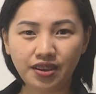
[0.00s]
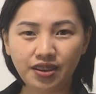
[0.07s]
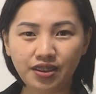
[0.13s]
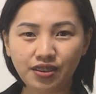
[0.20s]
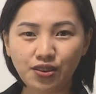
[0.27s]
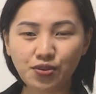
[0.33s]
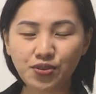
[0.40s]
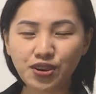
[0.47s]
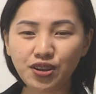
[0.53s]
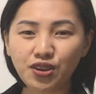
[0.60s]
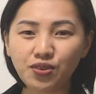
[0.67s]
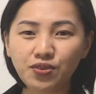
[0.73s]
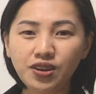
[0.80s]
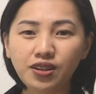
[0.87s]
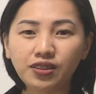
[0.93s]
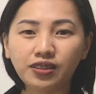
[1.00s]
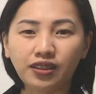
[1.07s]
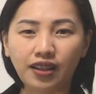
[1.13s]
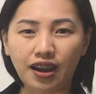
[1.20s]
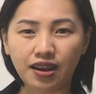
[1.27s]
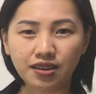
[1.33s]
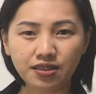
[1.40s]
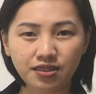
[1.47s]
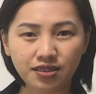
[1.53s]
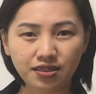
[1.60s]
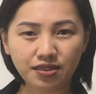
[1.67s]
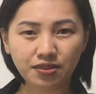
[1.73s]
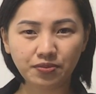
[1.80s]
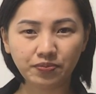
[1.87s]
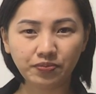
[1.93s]
So in a UDL
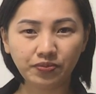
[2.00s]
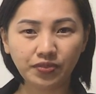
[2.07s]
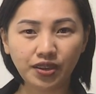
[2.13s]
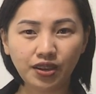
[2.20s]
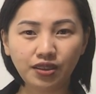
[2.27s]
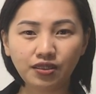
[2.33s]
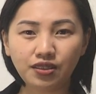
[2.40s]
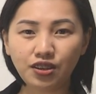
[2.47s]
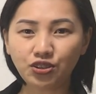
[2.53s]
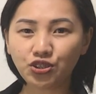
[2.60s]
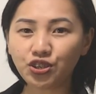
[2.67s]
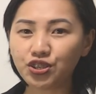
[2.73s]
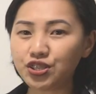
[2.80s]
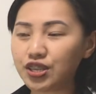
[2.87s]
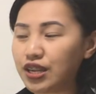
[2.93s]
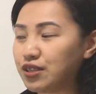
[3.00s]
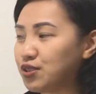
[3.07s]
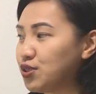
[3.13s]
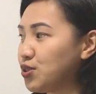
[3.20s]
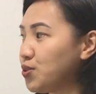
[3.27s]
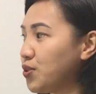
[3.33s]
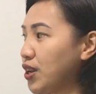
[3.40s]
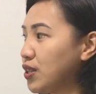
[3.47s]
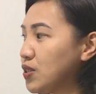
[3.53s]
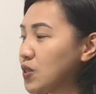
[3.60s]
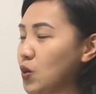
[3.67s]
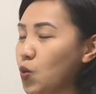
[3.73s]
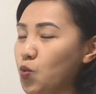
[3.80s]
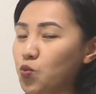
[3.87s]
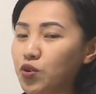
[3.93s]
class, teachers and students
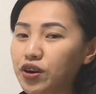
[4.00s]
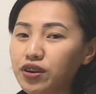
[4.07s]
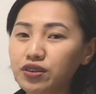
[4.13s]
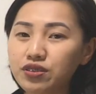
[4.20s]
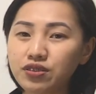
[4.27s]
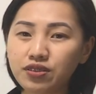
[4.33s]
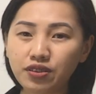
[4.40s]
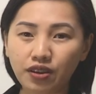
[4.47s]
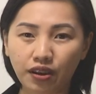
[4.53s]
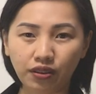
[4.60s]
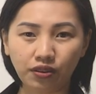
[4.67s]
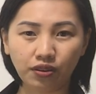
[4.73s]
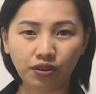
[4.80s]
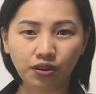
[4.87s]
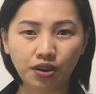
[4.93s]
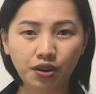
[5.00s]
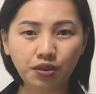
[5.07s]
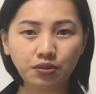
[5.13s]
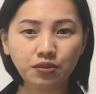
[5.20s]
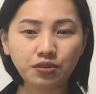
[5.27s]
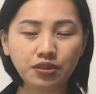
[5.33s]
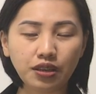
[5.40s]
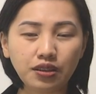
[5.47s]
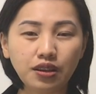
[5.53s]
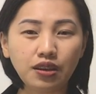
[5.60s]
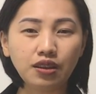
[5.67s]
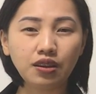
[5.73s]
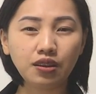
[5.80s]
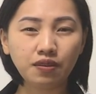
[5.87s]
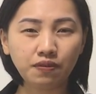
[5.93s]
work together to set
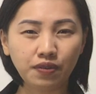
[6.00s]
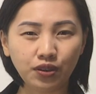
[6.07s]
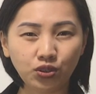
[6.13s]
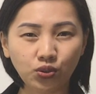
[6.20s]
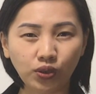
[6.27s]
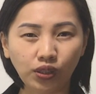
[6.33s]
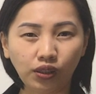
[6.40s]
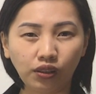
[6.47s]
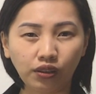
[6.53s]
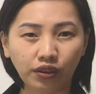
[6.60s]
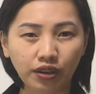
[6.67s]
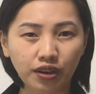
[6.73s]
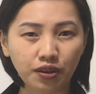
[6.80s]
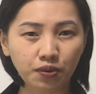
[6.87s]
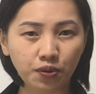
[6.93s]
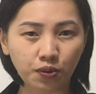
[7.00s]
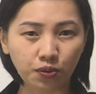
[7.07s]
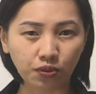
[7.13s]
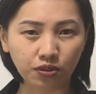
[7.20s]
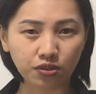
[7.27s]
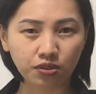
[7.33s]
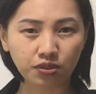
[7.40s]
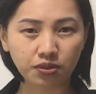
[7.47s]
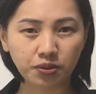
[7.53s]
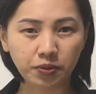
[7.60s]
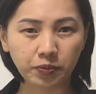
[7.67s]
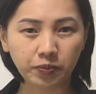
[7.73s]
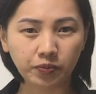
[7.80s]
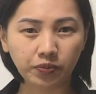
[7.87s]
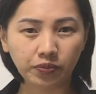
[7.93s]
individual learning goals.
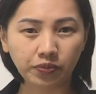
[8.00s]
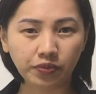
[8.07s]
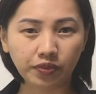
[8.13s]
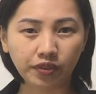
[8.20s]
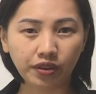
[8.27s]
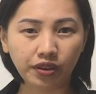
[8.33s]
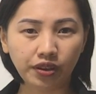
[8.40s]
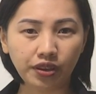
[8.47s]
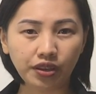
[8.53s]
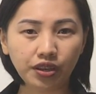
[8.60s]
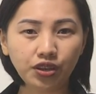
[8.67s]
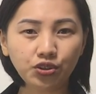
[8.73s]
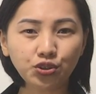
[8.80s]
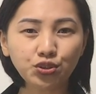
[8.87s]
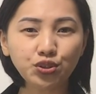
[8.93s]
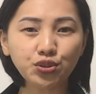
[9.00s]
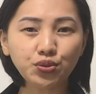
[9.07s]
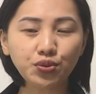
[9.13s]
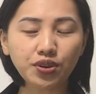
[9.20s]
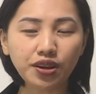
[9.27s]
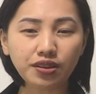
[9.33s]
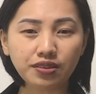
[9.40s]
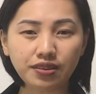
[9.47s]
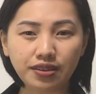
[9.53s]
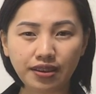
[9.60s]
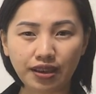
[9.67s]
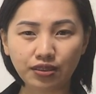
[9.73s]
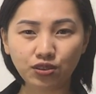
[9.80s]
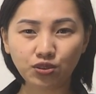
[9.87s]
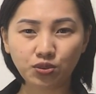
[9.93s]
Each student
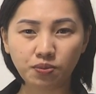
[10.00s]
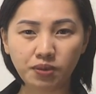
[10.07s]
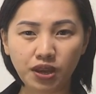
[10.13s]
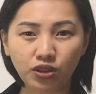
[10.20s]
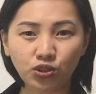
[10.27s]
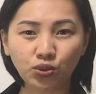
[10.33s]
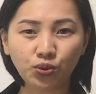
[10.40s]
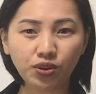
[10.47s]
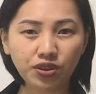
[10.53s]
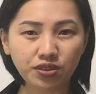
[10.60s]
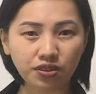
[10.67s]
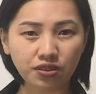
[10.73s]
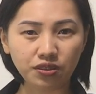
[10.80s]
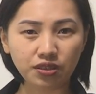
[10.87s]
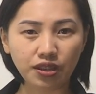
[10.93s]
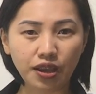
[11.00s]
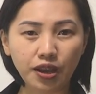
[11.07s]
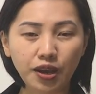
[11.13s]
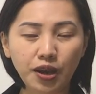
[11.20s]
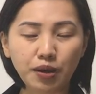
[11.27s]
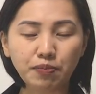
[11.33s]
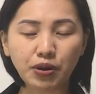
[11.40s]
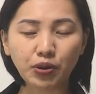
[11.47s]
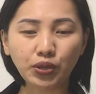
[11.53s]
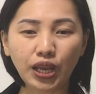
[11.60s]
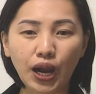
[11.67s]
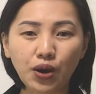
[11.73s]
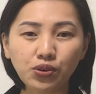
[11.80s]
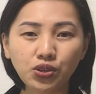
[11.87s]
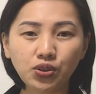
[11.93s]
gets to make choices about
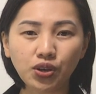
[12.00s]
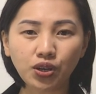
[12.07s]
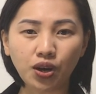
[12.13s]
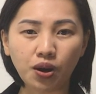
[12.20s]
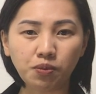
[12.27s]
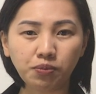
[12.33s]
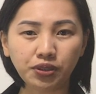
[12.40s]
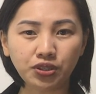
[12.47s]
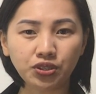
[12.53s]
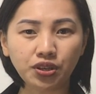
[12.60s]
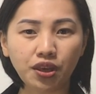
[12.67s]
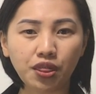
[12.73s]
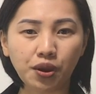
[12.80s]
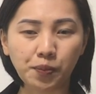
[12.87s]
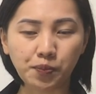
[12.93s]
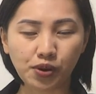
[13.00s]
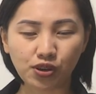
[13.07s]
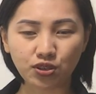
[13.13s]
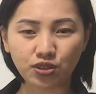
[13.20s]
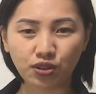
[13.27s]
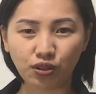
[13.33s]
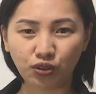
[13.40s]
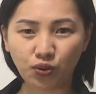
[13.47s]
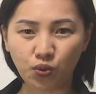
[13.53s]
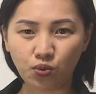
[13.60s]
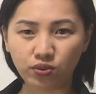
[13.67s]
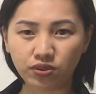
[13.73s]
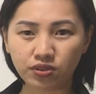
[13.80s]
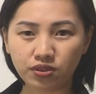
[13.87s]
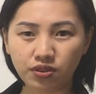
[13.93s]
how to accomplish their personal
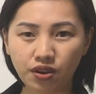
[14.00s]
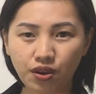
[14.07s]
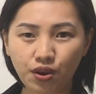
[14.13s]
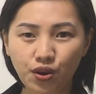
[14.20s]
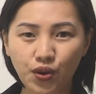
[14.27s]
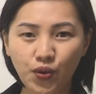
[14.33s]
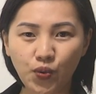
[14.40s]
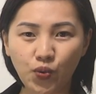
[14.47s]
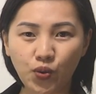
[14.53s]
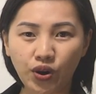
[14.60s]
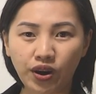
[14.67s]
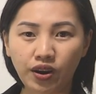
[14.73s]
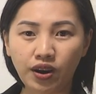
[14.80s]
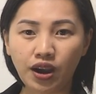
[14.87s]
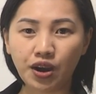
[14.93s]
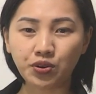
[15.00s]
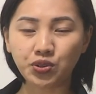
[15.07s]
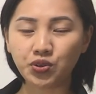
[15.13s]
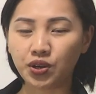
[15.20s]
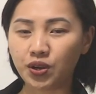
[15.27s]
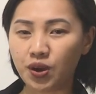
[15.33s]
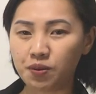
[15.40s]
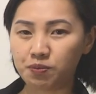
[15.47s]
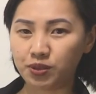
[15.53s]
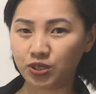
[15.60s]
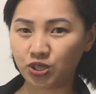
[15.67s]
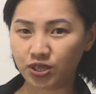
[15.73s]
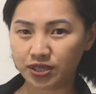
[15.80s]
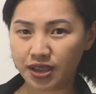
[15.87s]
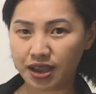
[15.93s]
goals or how to accomplish
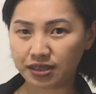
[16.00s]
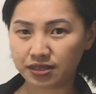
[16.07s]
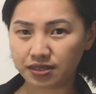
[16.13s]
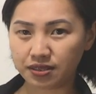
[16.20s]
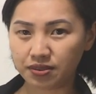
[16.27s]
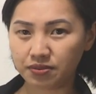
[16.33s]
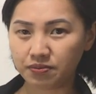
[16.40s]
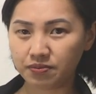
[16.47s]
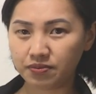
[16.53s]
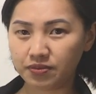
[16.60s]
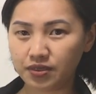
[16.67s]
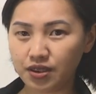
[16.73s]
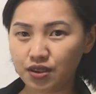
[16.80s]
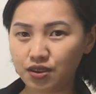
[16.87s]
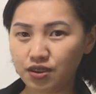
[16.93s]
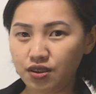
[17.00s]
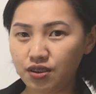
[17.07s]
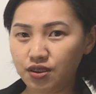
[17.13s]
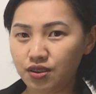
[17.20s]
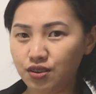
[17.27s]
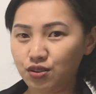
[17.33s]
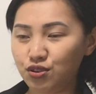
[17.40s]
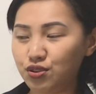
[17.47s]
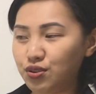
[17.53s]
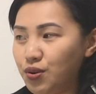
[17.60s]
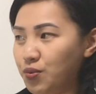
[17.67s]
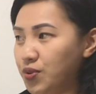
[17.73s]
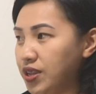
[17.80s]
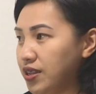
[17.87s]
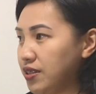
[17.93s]
a task. So
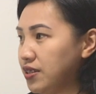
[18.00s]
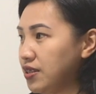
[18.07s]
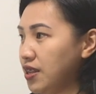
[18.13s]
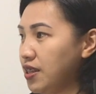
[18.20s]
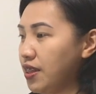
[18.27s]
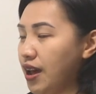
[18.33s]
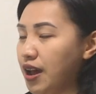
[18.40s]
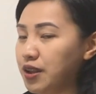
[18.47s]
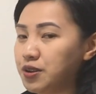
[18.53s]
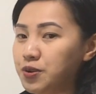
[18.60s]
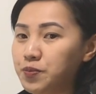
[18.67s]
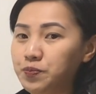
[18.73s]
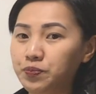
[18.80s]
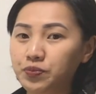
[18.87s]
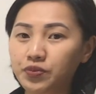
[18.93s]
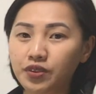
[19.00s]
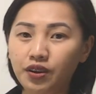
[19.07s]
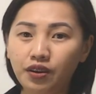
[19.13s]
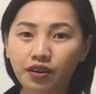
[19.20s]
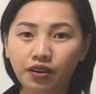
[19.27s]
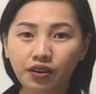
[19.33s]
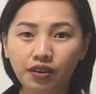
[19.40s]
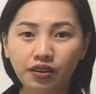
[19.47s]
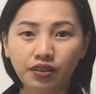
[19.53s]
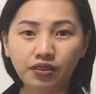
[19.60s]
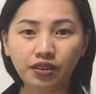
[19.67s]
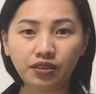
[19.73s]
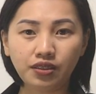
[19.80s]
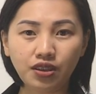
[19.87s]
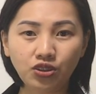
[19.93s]
we can see that the
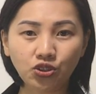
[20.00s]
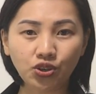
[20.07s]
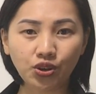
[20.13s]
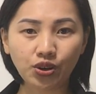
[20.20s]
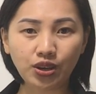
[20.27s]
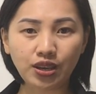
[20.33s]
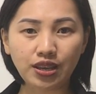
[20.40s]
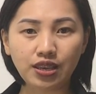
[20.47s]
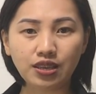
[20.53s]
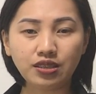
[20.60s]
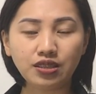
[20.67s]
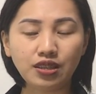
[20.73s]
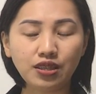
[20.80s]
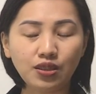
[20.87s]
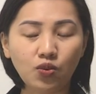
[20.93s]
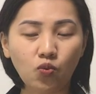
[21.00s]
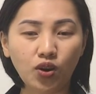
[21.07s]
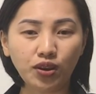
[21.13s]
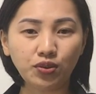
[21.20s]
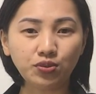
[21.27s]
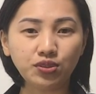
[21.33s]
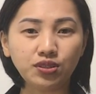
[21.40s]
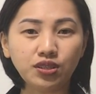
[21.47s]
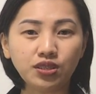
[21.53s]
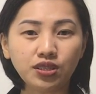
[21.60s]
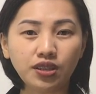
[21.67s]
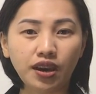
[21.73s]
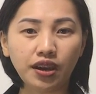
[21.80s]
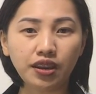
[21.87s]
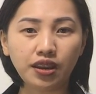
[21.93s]
teacher isn't the one who's
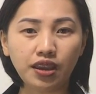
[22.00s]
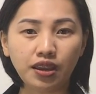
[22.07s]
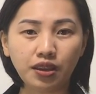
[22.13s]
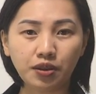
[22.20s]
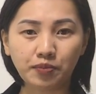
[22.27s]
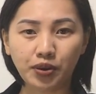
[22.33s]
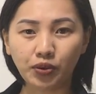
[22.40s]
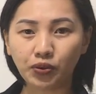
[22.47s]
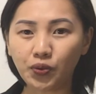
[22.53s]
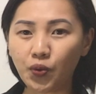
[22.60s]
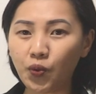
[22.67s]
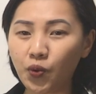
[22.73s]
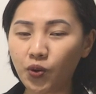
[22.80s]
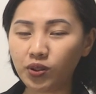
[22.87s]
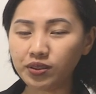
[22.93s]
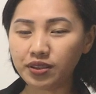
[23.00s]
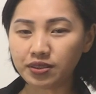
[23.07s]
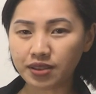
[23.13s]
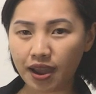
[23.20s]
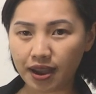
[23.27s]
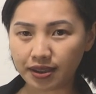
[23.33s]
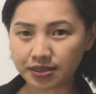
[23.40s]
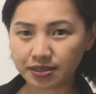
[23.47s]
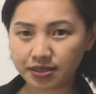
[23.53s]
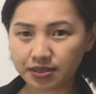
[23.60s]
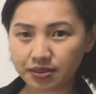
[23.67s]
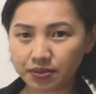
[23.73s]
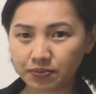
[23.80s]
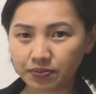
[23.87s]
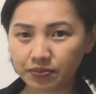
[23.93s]
deciding about all the tasks.
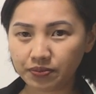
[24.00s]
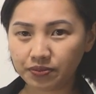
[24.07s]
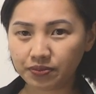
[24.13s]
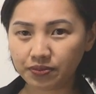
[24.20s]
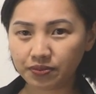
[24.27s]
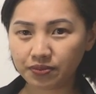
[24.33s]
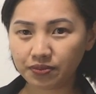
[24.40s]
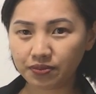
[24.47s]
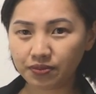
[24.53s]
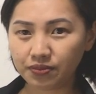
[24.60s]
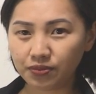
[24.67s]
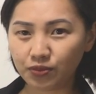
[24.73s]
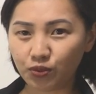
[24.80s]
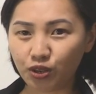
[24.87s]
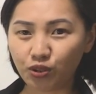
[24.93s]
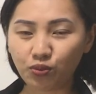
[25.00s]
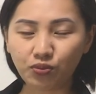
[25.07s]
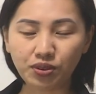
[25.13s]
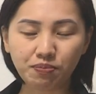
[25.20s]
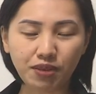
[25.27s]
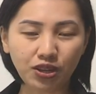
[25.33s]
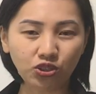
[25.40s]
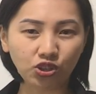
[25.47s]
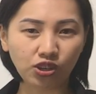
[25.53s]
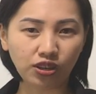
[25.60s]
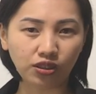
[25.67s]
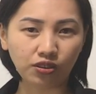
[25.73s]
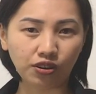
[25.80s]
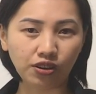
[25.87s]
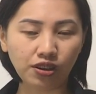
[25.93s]
Well, we mentioned it
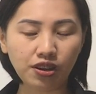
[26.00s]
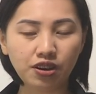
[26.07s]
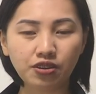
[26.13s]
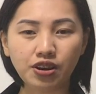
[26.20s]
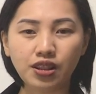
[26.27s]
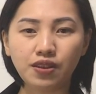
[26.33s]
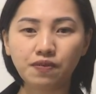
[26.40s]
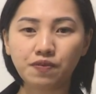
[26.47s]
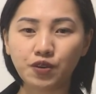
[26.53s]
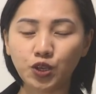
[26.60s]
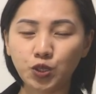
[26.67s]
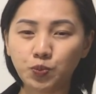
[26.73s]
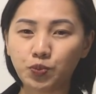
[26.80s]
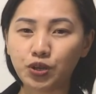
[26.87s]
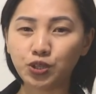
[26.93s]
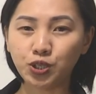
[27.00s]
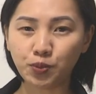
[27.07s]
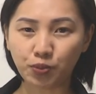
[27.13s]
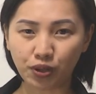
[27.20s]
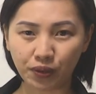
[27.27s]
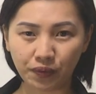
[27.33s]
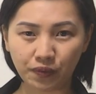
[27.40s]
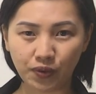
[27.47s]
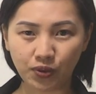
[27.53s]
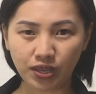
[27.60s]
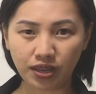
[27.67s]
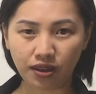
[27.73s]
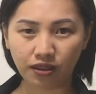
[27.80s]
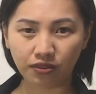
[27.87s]
earlier in the first principle of UDL,